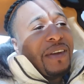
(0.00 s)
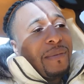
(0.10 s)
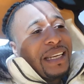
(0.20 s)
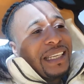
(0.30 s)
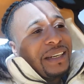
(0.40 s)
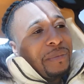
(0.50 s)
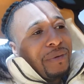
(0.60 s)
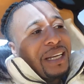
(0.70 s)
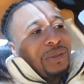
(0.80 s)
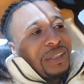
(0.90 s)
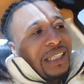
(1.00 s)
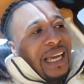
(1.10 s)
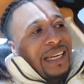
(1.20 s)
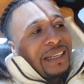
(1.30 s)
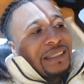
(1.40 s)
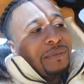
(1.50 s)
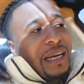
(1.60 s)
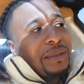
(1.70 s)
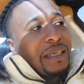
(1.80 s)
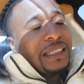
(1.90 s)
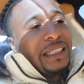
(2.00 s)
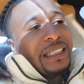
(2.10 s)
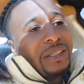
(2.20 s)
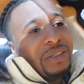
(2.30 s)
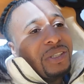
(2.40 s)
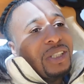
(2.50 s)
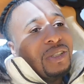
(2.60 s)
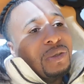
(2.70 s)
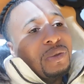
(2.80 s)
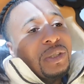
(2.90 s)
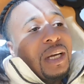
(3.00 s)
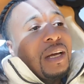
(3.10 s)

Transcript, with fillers: Y'all about to get a brand new C8 customized by CJ on 32s.